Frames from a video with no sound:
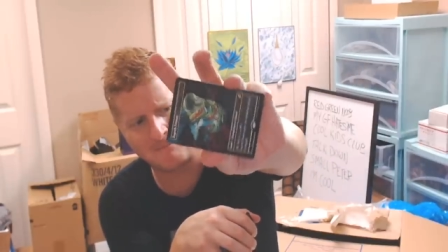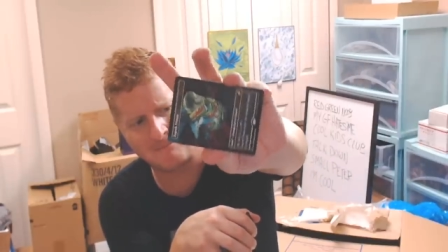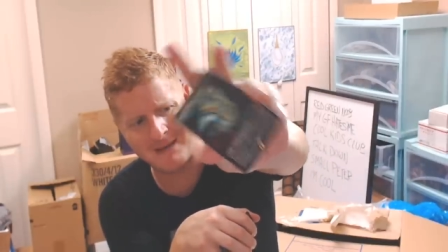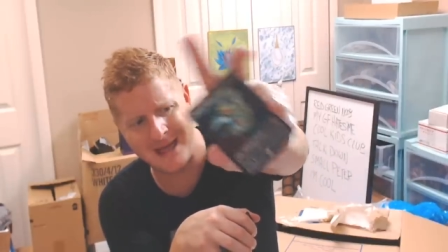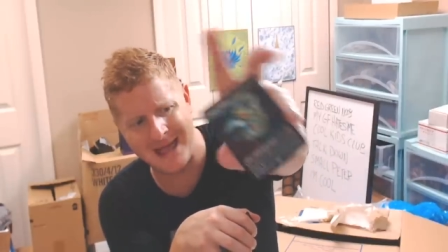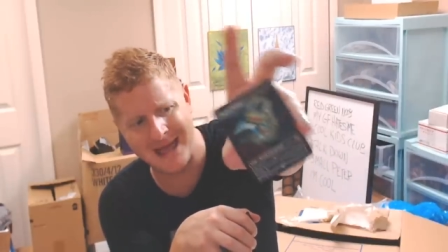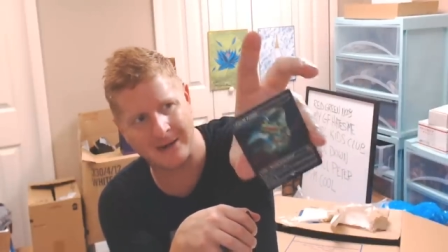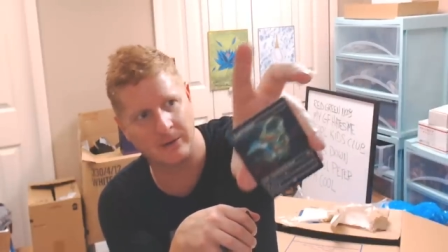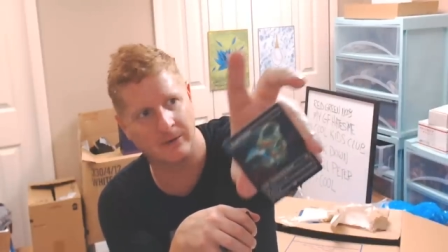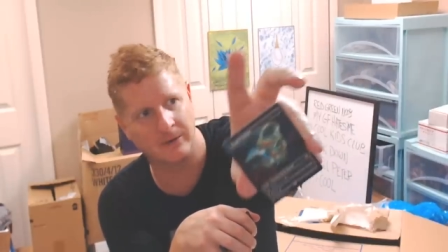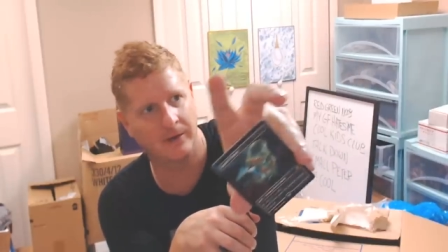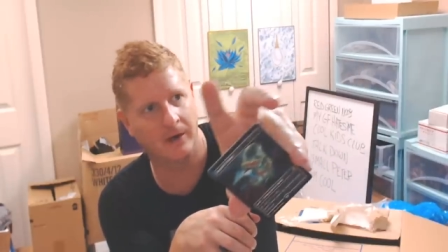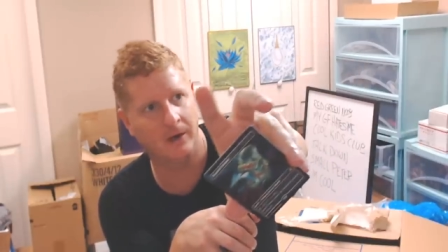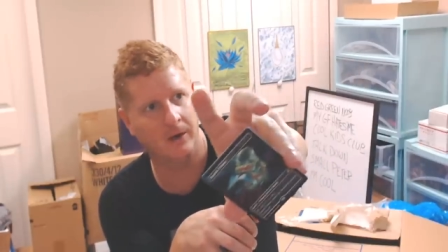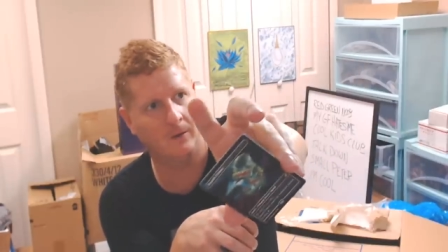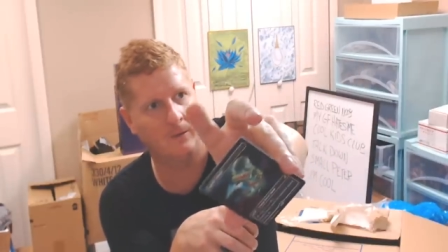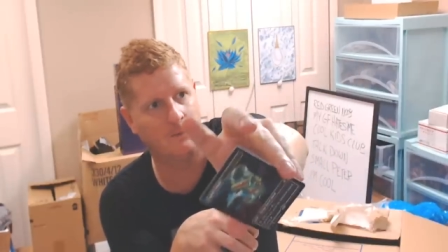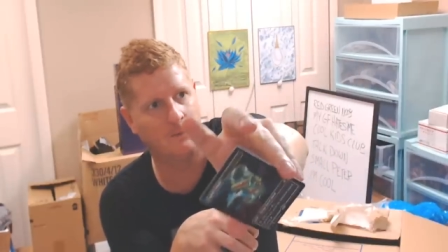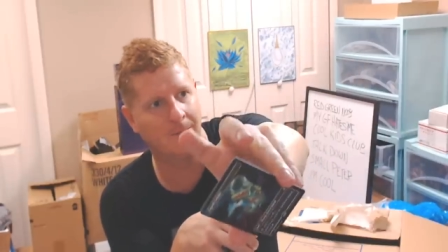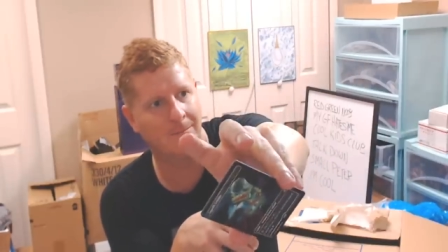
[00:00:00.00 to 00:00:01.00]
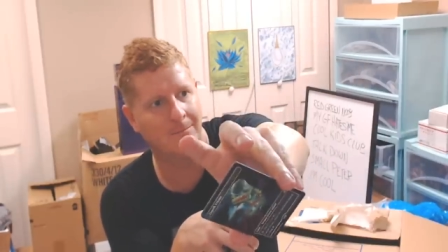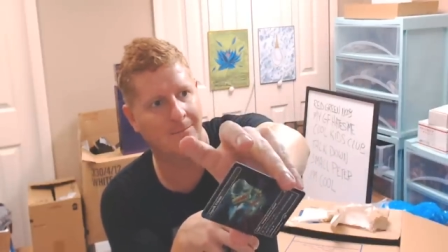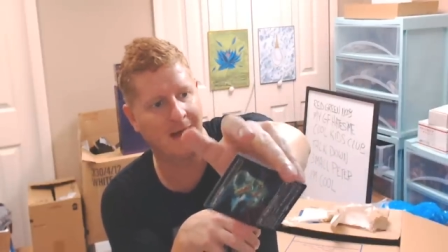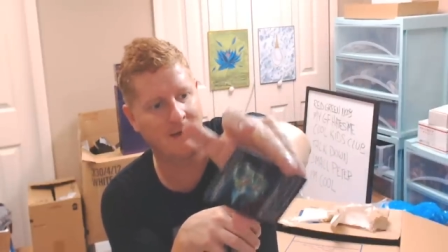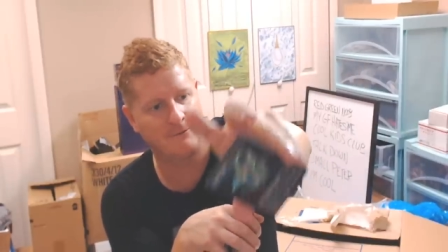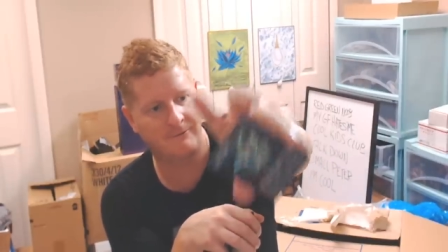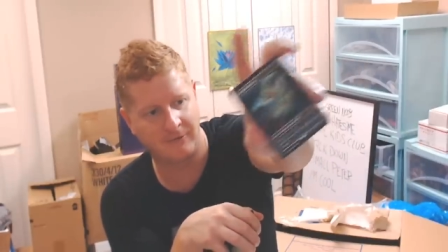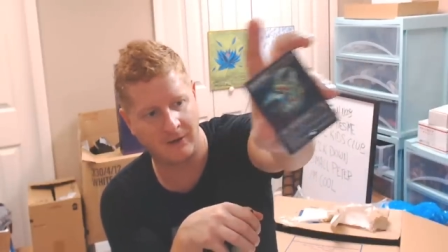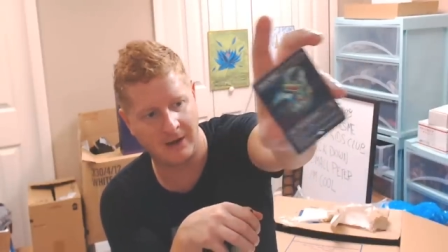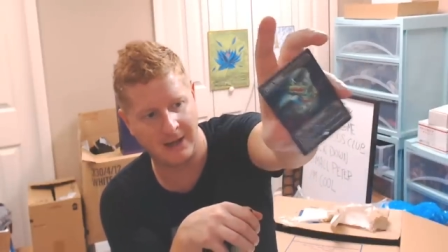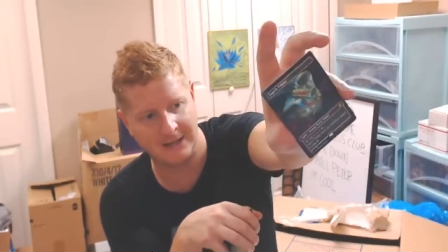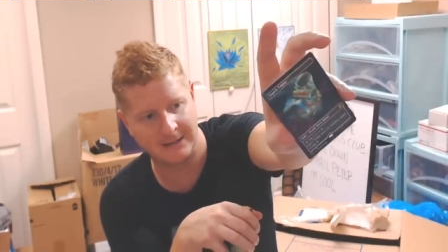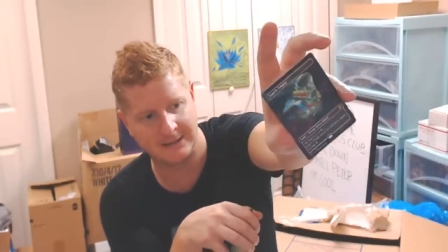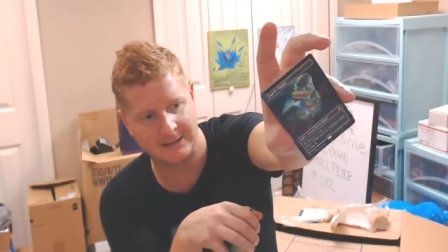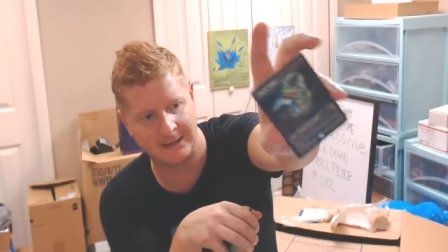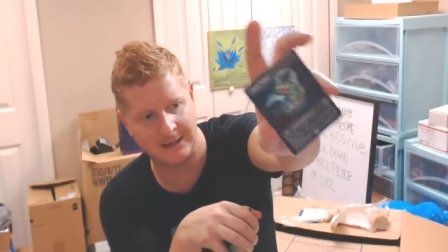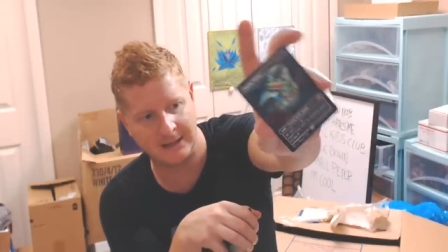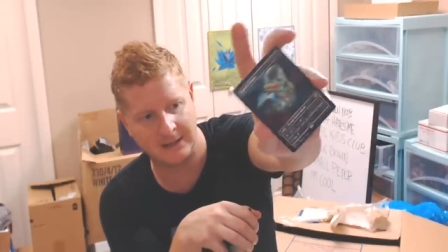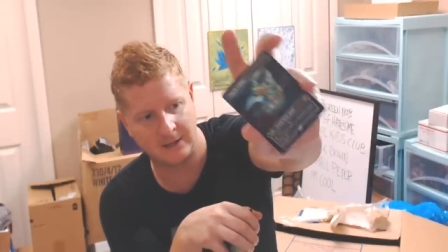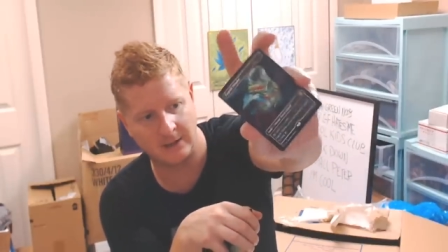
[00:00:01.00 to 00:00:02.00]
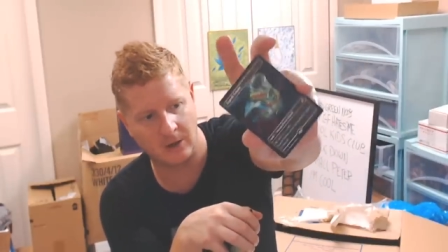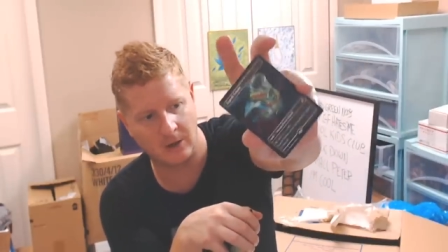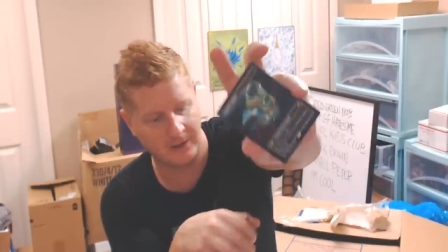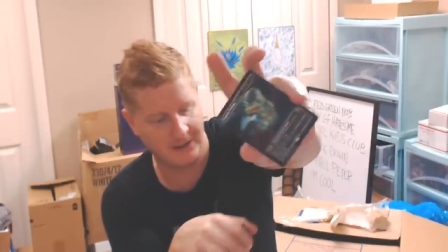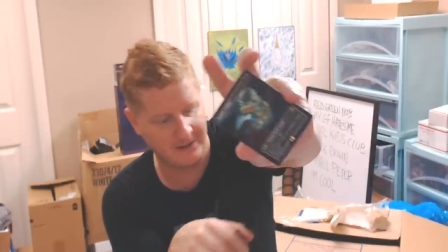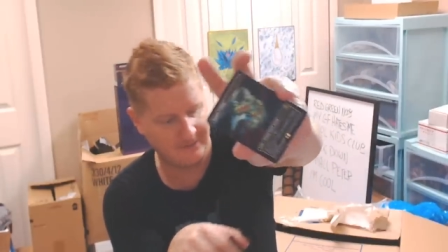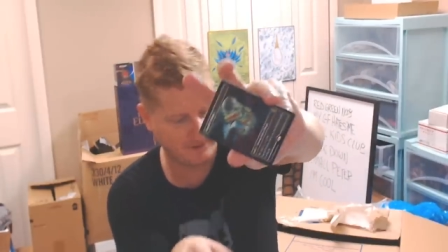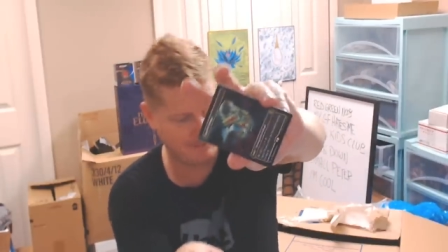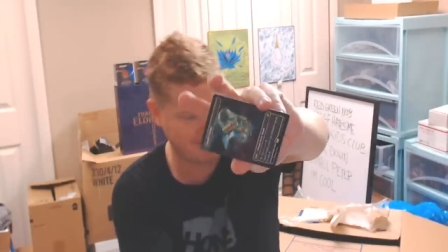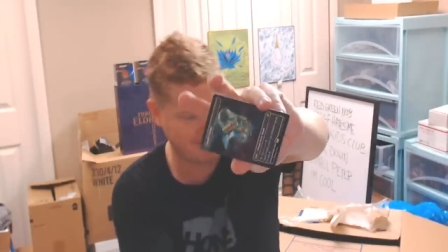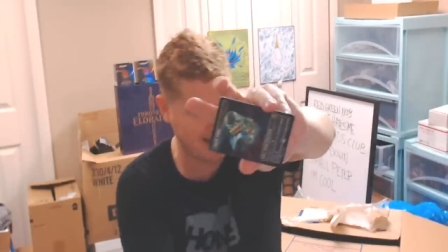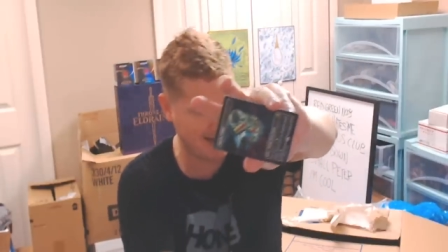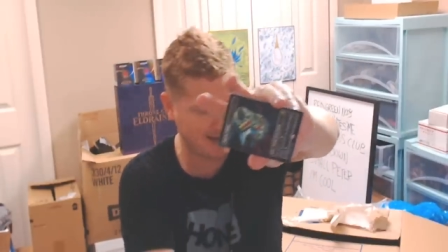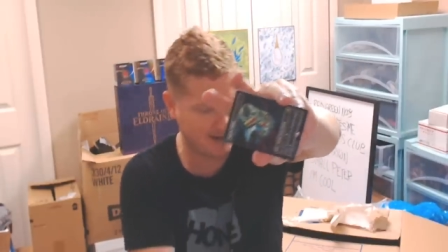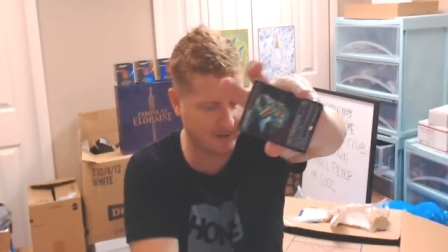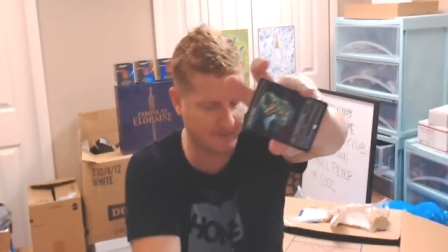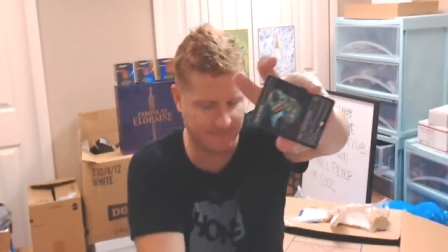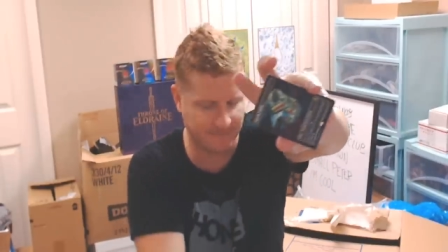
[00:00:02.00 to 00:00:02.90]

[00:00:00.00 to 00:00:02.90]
matter, though, my friends. It don't even matter.